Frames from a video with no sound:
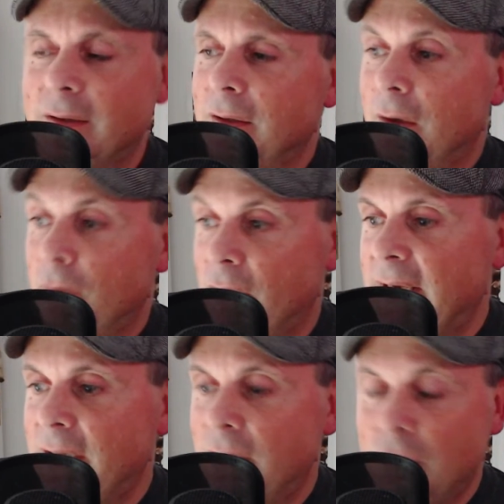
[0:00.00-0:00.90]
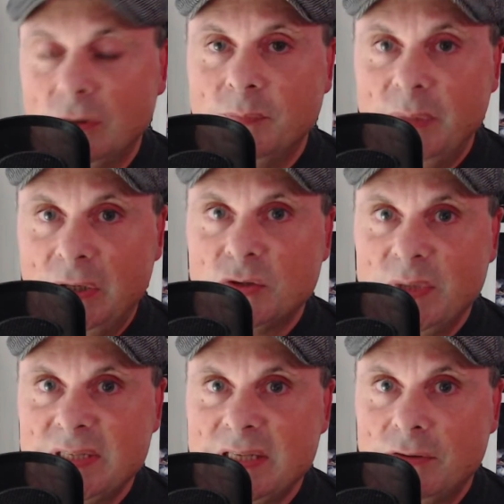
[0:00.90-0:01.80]
Really? Good, because we
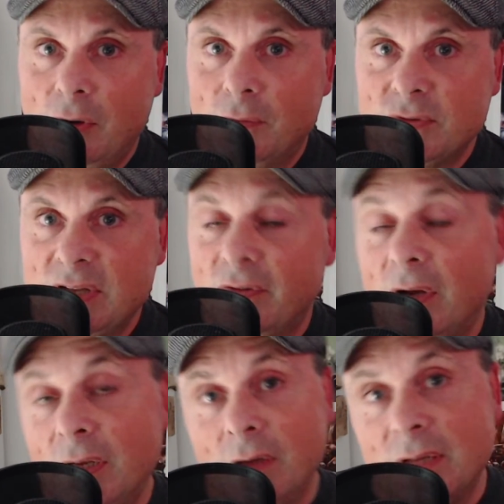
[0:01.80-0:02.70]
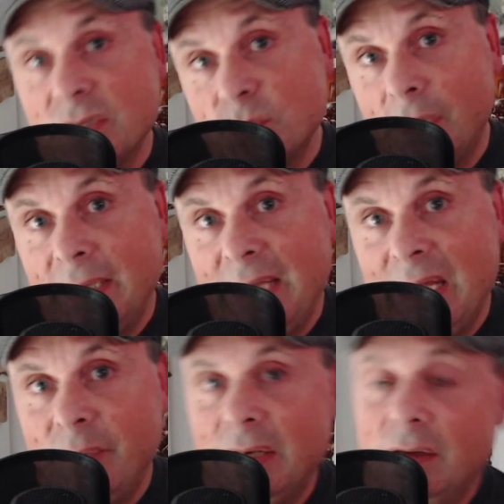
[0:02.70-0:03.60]
sell golf stuff. I know, that's why I
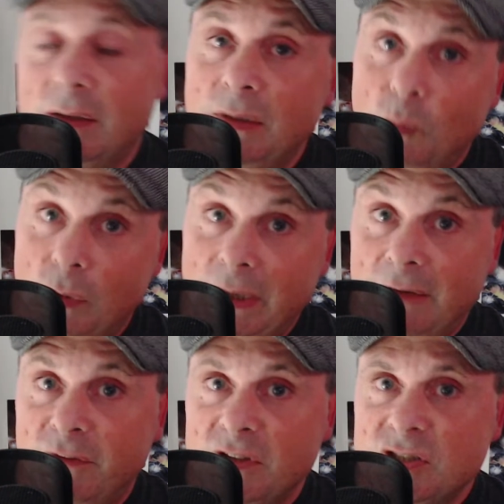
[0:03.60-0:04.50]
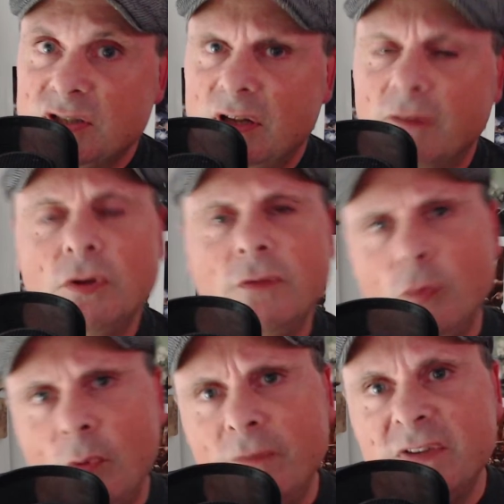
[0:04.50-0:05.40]
came in. I didn't want any fishing stuff. If you
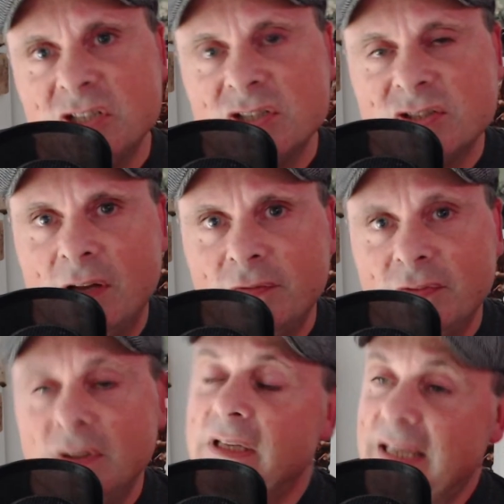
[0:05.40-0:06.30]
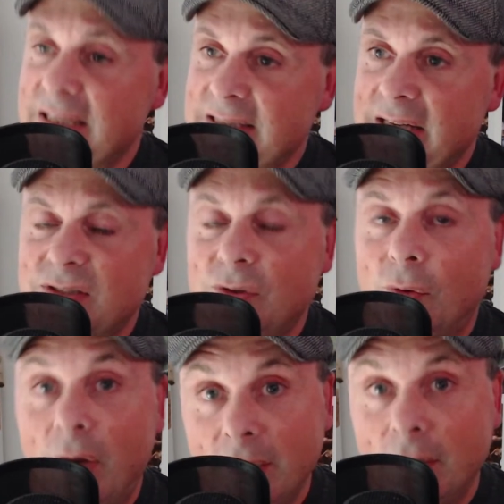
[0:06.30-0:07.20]
want fishing stuff, that's next door.
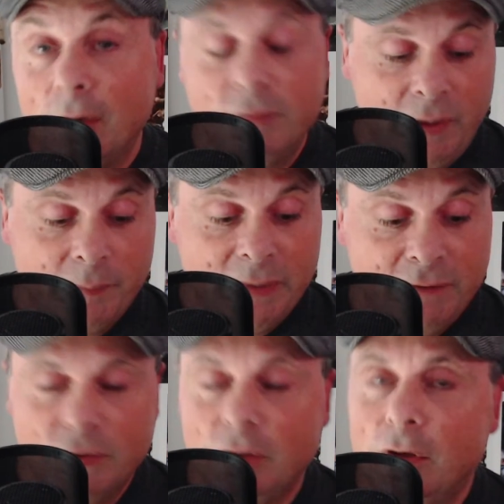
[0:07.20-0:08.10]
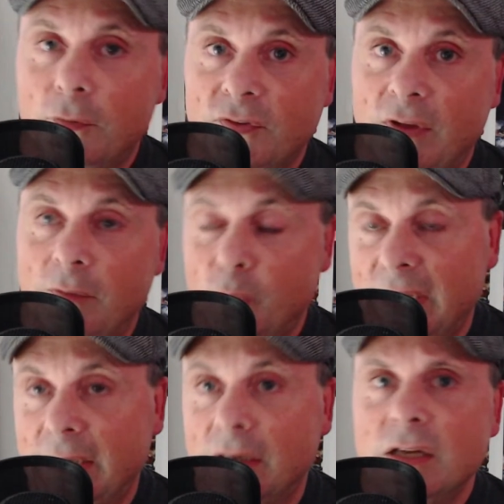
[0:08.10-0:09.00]
I know, I've come in here for the golf stuff.
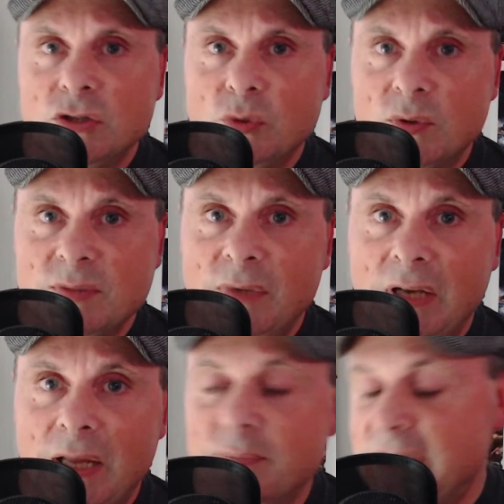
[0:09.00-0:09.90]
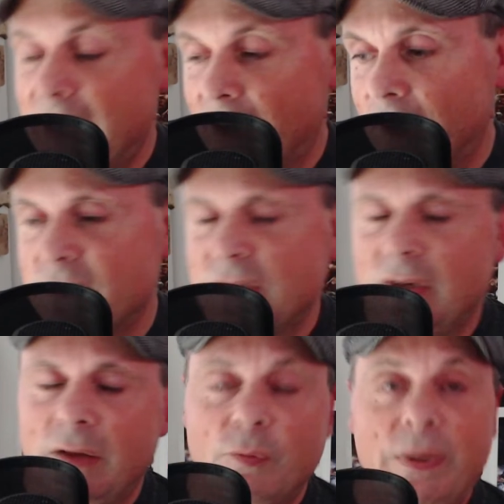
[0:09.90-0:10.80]
Brilliant. Do you want some clubs? Yeah, I'd love some
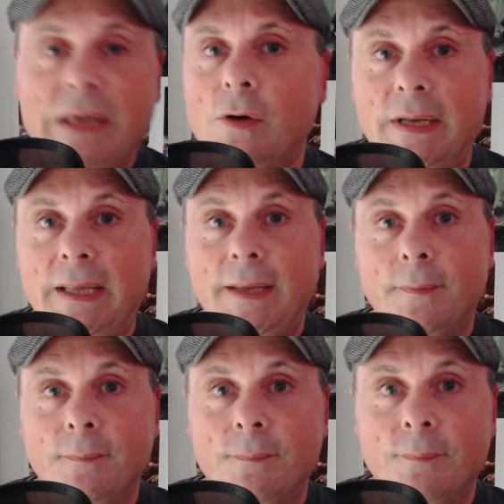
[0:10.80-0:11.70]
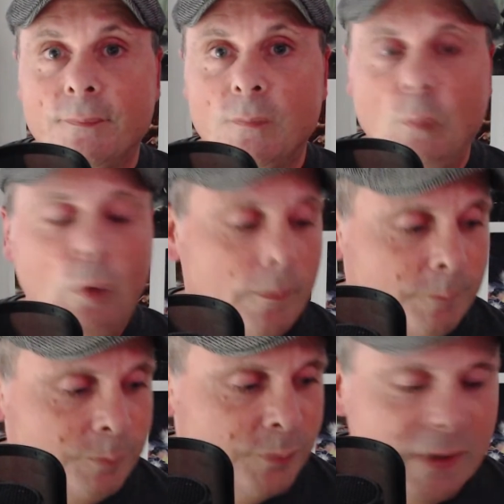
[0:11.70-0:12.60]
clubs. We ain't got any. What?
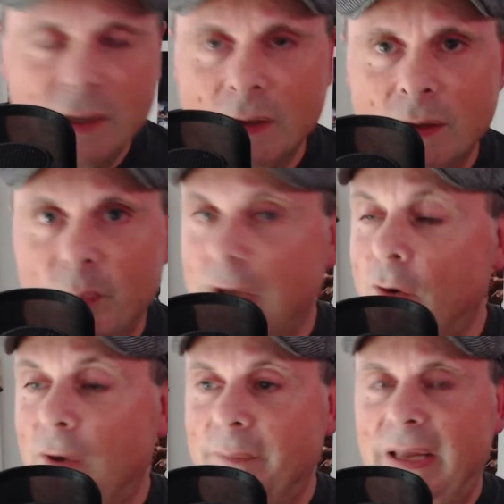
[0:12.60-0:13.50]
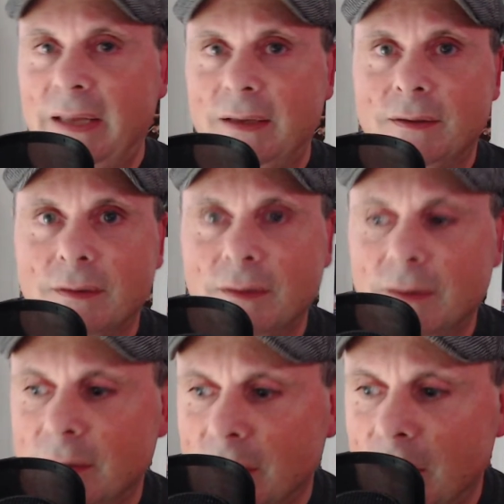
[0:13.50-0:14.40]
We ain't got any, mate.
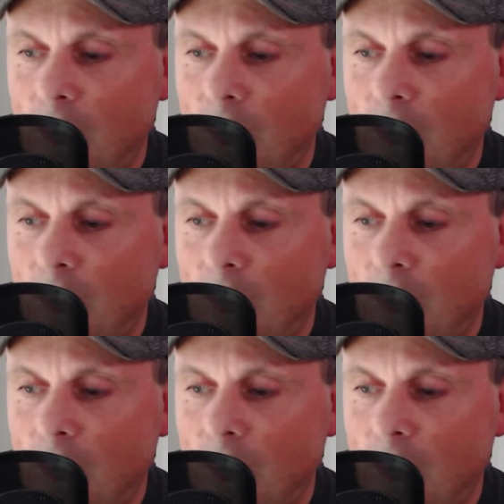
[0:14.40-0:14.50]
Oh, we've